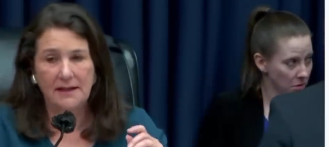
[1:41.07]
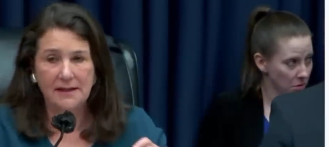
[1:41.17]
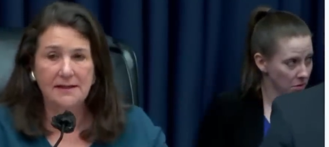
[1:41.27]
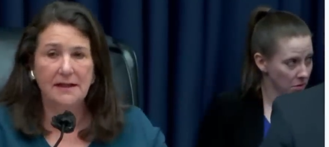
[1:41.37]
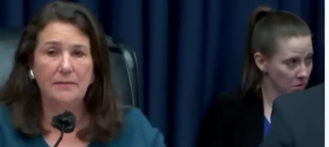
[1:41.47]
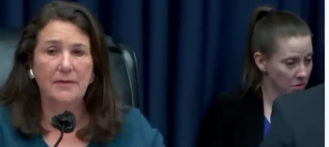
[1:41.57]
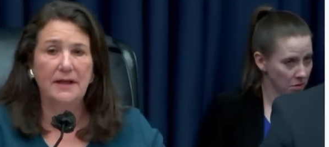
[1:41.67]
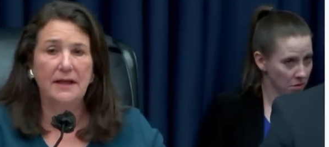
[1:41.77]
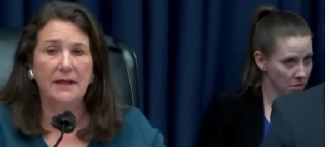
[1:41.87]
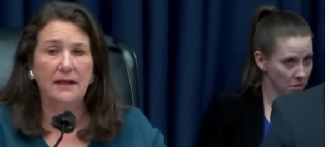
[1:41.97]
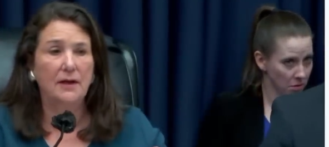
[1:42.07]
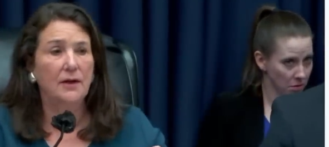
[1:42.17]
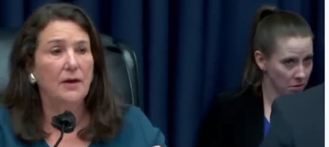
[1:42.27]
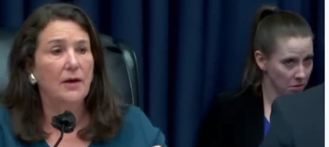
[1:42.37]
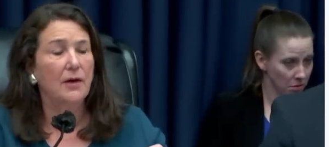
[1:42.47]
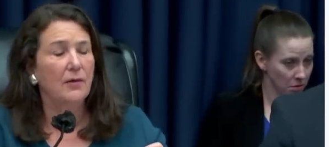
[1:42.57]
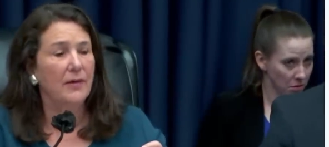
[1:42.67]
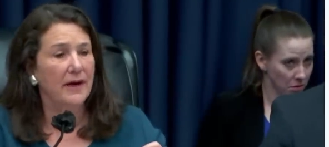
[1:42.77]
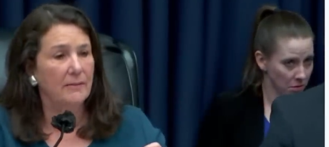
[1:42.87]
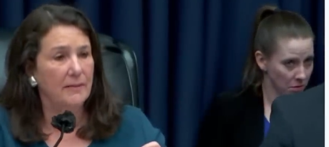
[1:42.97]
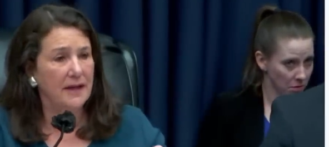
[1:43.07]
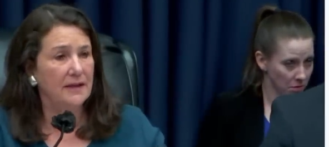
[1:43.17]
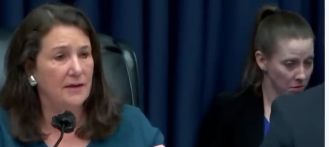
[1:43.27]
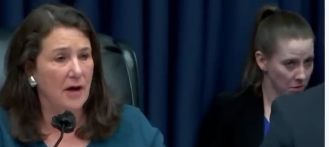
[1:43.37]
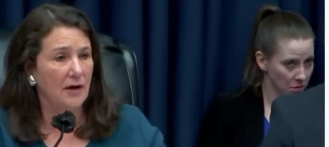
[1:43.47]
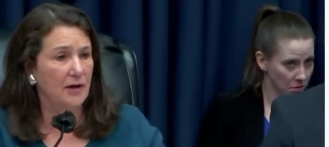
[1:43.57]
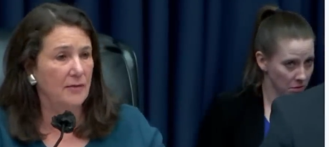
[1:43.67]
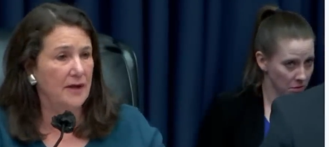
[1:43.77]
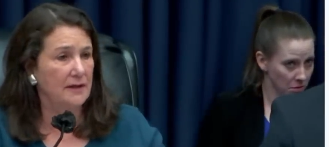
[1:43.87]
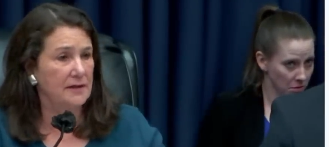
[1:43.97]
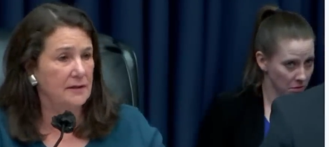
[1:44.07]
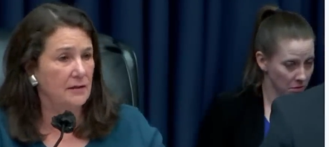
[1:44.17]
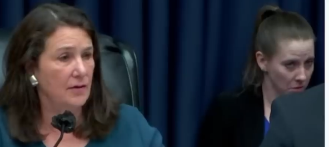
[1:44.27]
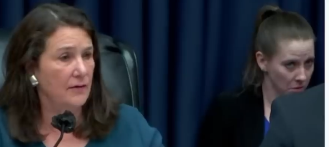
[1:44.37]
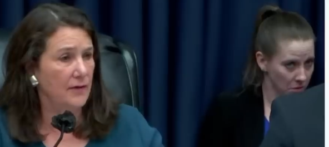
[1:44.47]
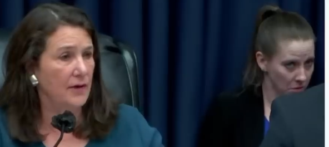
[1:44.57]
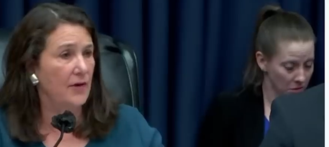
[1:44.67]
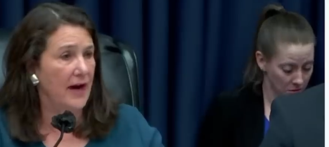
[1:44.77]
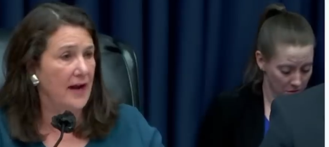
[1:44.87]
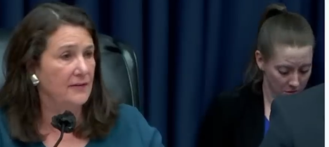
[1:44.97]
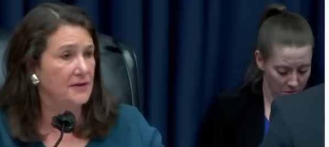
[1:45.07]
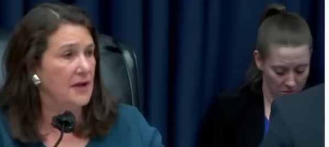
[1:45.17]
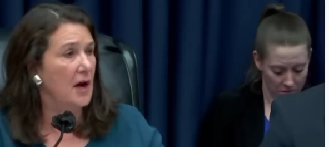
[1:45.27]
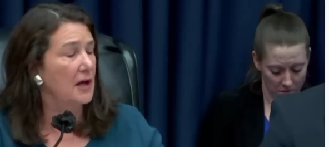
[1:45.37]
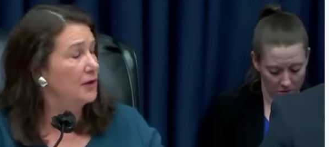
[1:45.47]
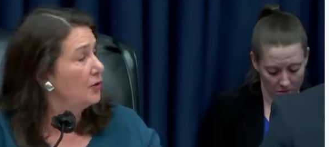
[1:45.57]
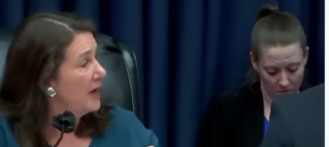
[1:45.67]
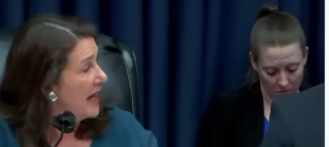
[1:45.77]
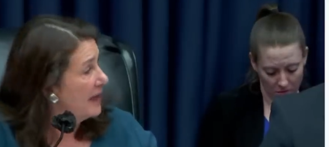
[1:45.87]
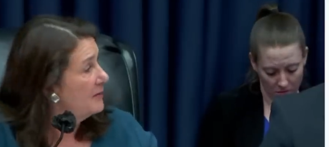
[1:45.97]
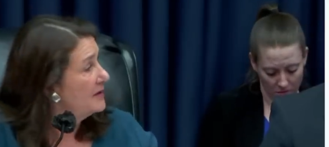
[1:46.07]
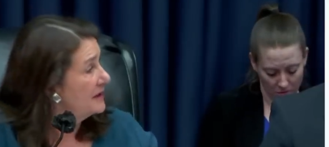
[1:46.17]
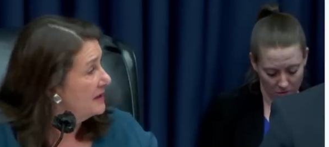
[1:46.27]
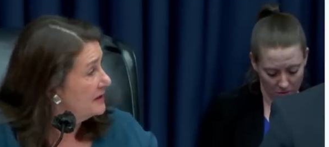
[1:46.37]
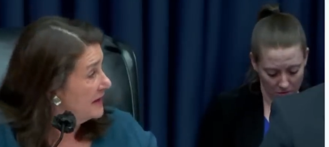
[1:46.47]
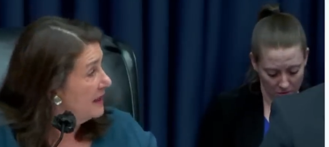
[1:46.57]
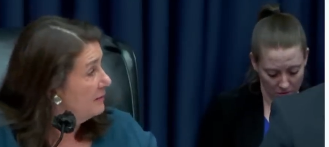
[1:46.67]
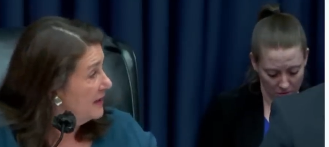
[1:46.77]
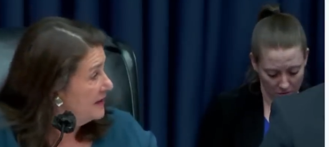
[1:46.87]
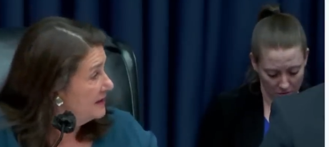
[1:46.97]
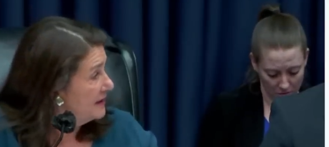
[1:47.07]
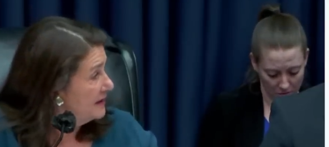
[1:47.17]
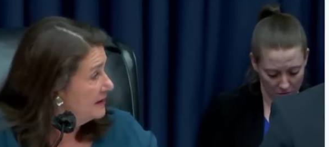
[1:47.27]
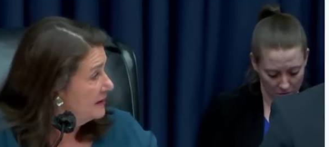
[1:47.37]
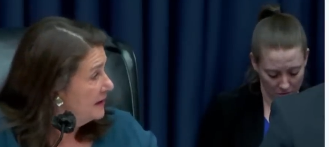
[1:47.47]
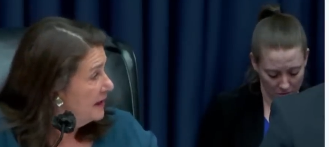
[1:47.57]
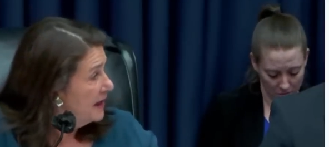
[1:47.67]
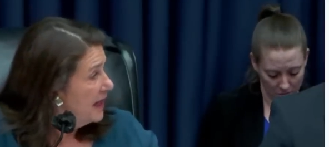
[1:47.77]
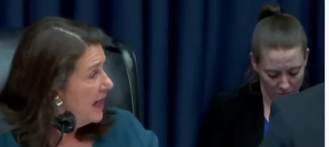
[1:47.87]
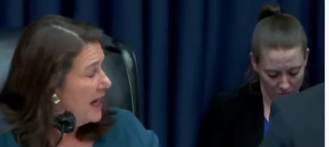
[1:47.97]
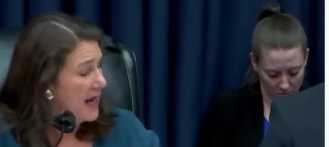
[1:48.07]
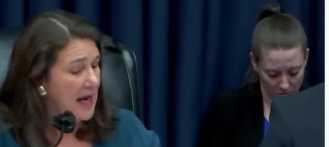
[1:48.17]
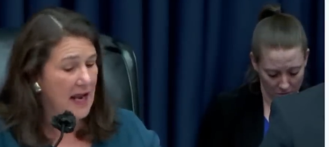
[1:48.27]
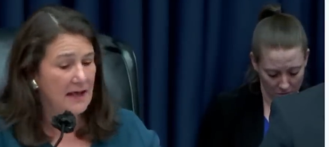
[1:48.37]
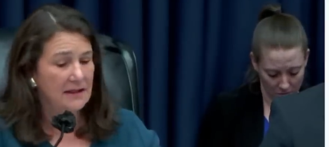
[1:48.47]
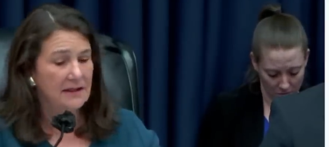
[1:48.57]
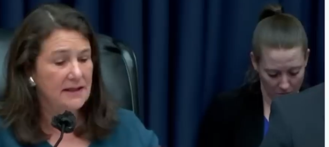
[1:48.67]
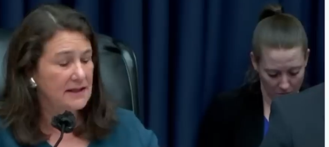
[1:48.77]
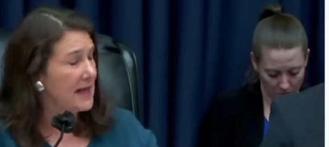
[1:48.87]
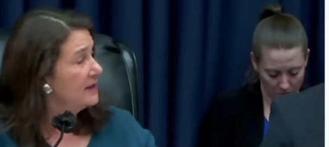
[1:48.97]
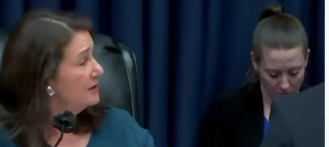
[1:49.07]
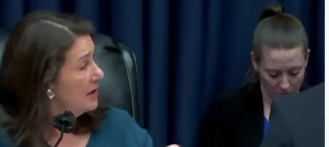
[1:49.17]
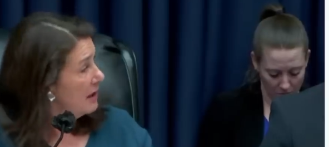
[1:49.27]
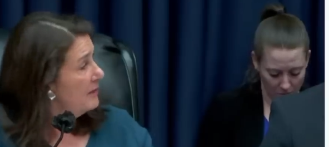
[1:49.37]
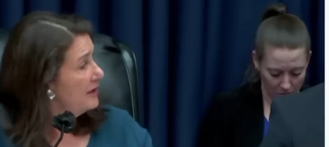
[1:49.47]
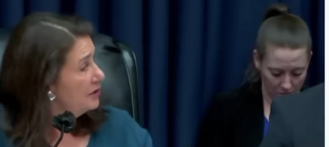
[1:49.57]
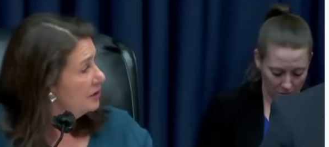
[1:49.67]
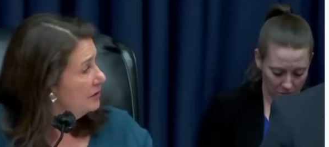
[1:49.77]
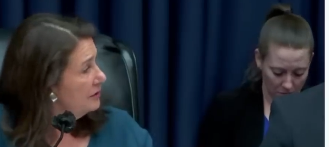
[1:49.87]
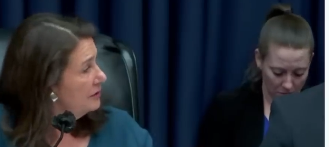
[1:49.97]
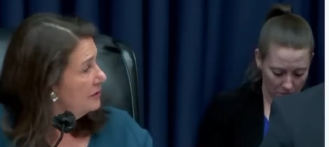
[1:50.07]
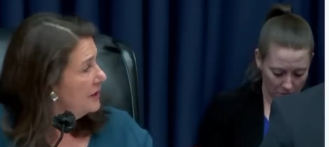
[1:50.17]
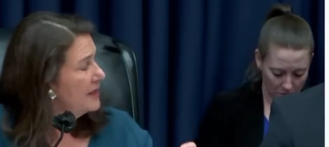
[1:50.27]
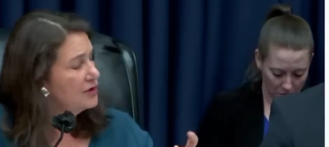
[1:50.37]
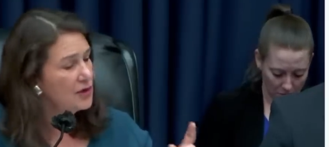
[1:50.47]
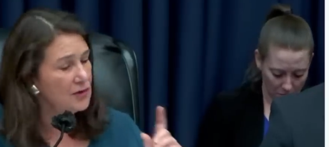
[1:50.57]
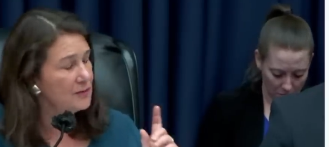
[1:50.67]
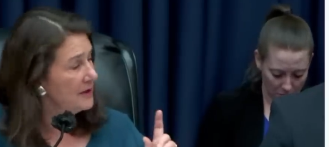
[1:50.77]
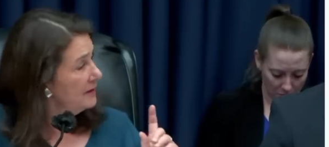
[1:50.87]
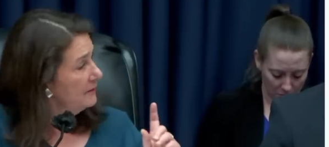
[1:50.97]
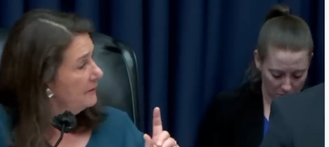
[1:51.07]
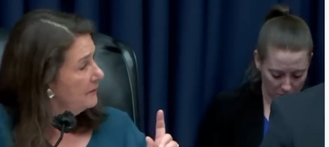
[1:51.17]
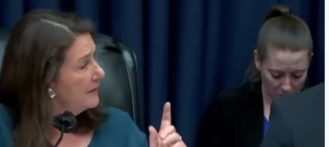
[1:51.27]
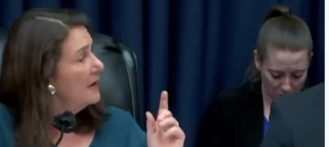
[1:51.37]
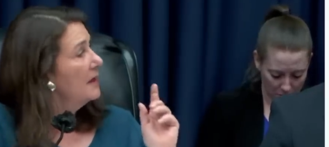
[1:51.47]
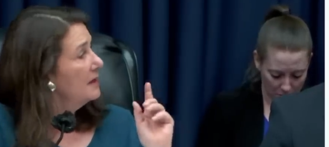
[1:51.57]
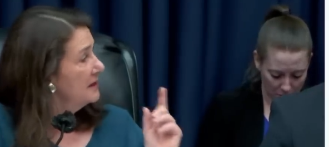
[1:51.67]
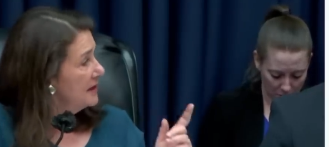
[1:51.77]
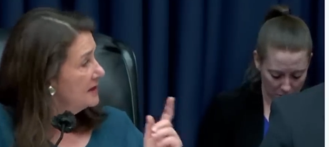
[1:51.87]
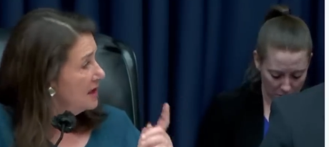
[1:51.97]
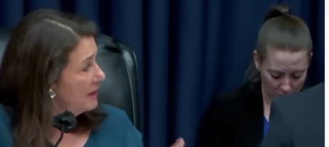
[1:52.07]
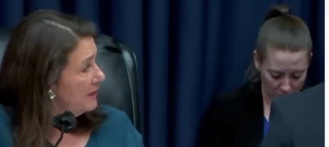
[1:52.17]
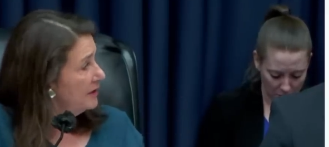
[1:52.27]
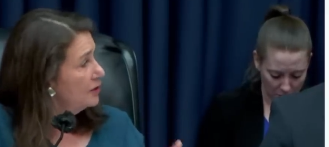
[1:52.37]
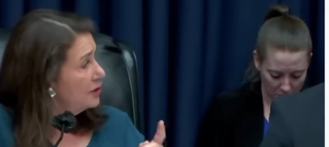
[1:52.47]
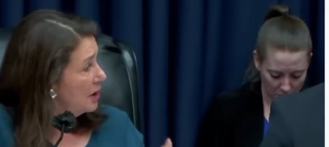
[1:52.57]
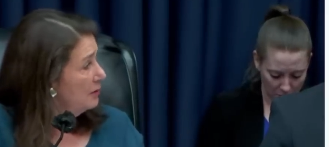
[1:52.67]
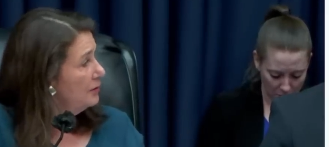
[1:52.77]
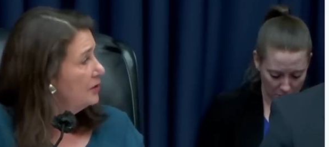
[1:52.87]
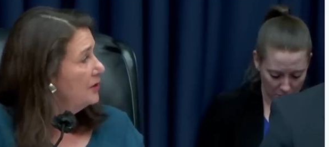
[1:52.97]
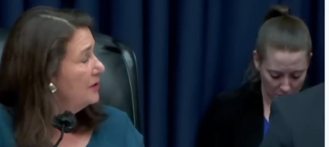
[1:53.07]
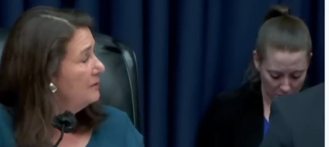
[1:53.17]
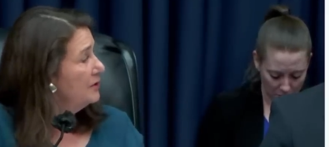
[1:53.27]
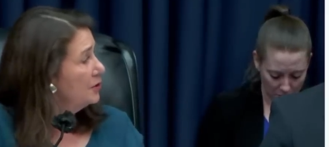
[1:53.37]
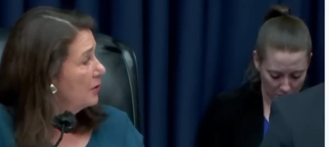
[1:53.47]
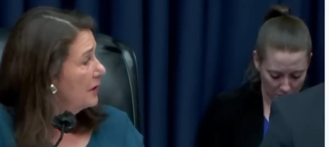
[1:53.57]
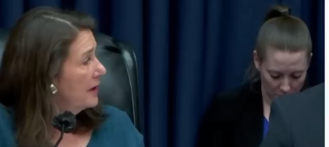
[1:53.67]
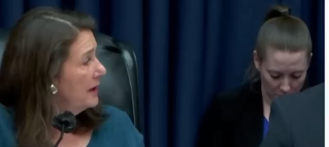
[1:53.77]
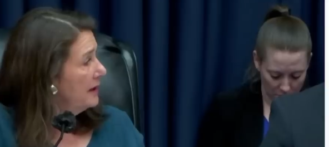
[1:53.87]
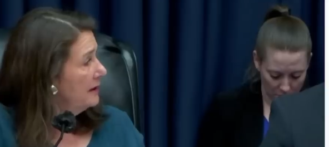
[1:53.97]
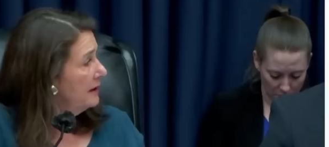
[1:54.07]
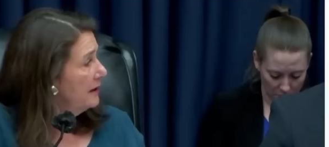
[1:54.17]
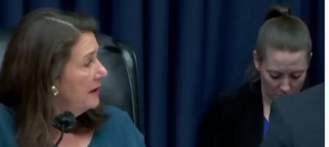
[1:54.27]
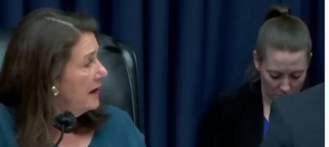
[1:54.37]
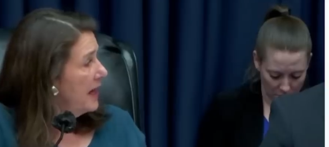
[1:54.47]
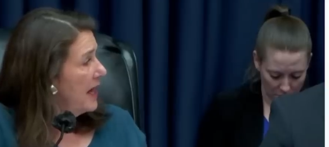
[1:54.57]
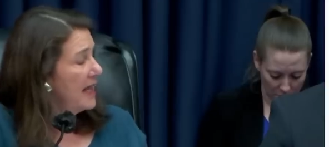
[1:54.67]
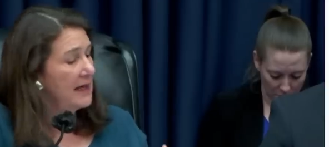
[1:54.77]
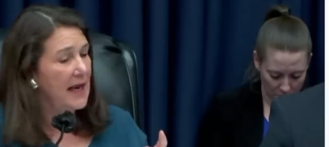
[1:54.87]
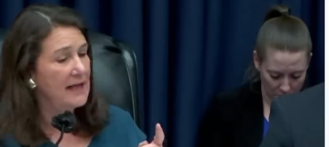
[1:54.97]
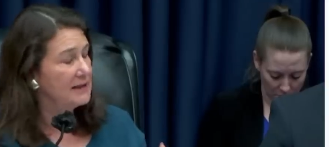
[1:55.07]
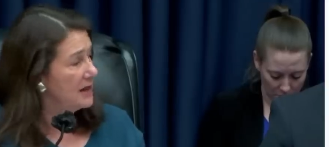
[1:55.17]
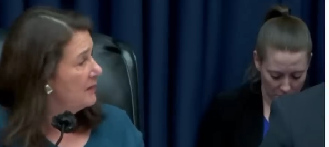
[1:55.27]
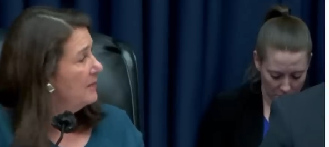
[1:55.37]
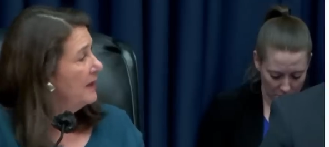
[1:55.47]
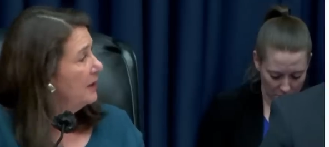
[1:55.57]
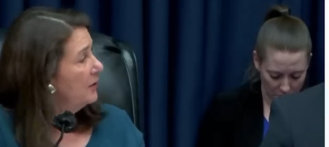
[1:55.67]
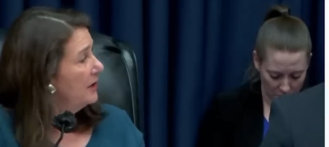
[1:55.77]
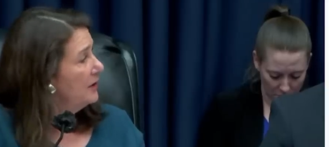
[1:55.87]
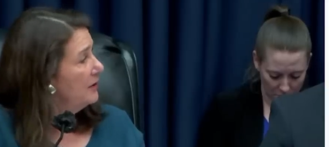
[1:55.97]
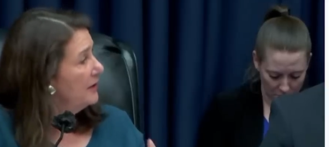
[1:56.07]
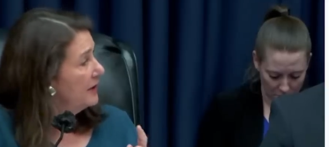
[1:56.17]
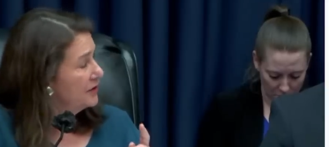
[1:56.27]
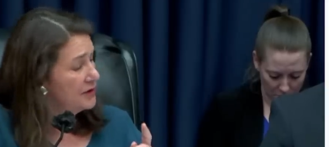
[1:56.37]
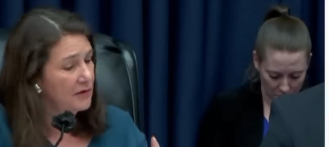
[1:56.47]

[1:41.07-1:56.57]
Speaker 1: In this committee, we admit documents or photographs on unanimous consent basis, and this has not. I accept the chair's ruling. Excuse me. This has not been shown to the majority and it has not been agreed to, and